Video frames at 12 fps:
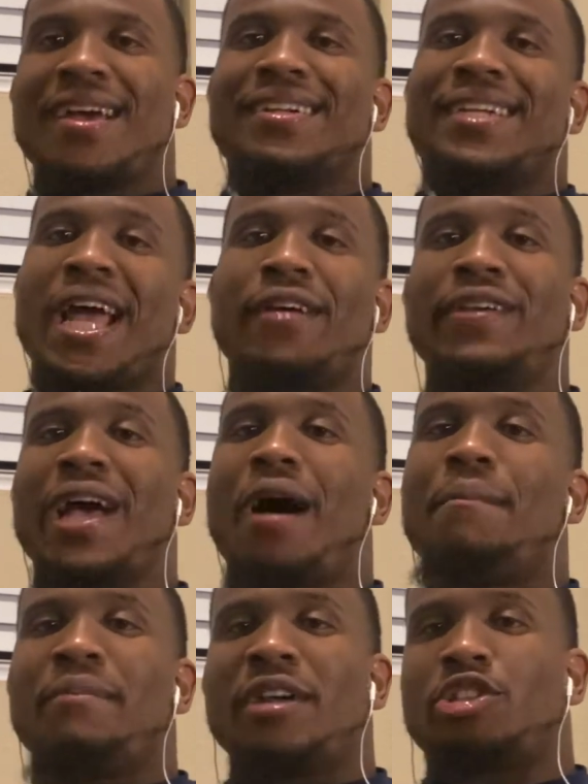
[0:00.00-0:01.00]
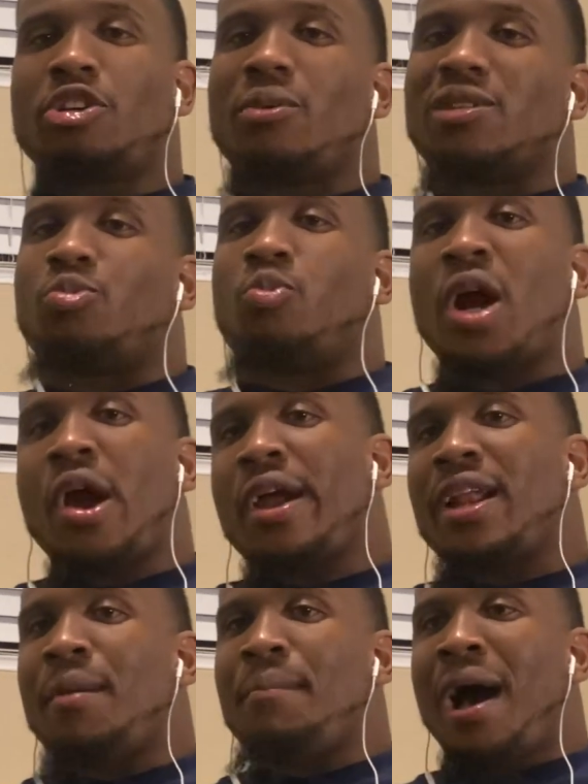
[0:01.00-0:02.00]
Davion Mitchell was
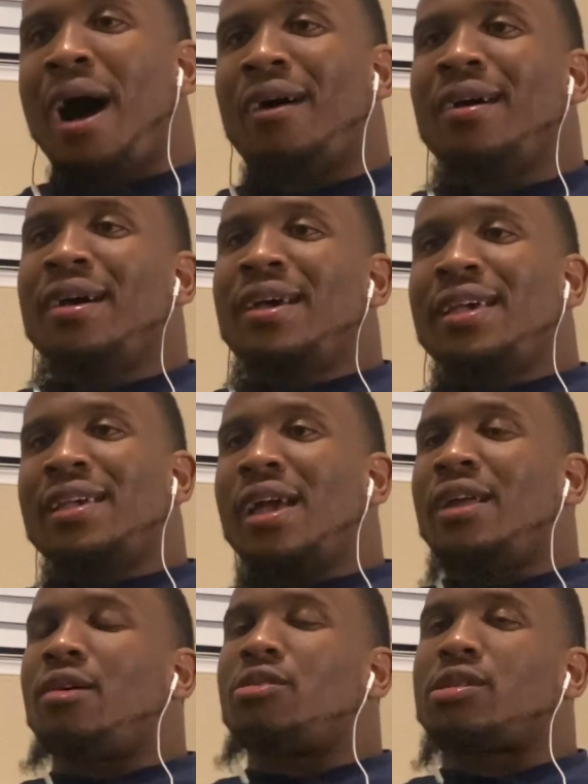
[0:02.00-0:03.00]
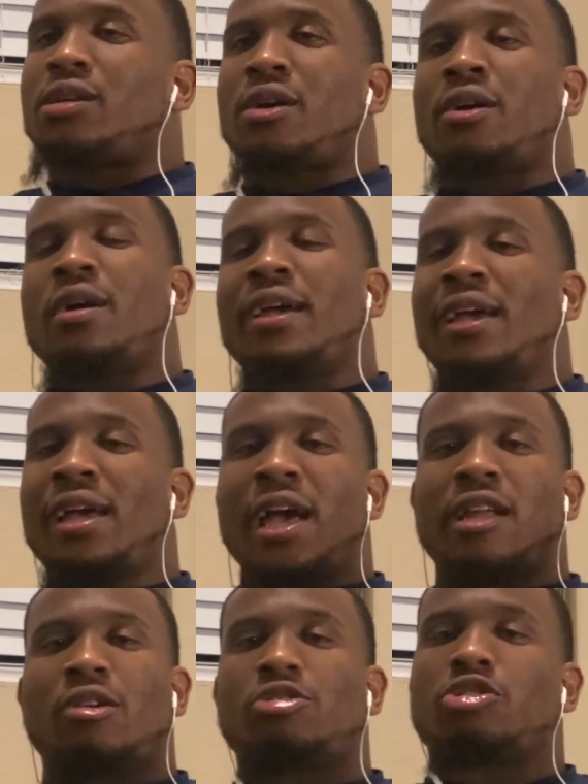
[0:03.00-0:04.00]
wearing them out. He ain't no score. He
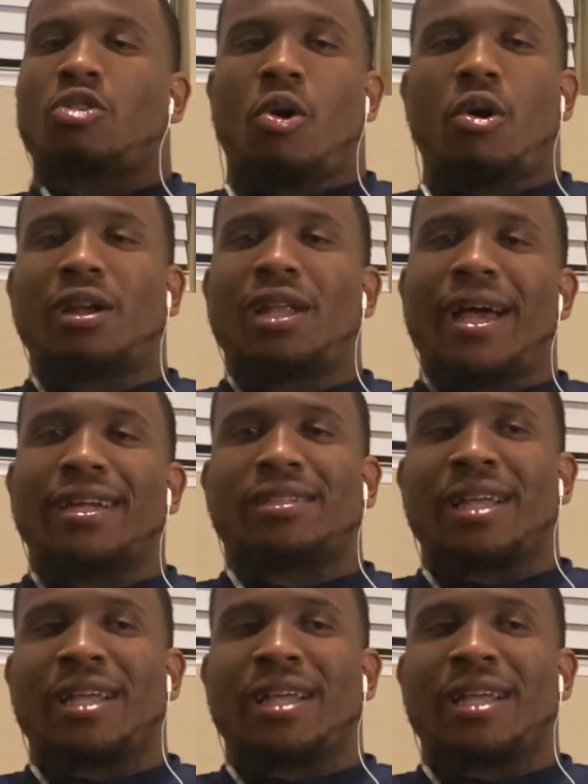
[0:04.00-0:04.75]
ain't no scorer like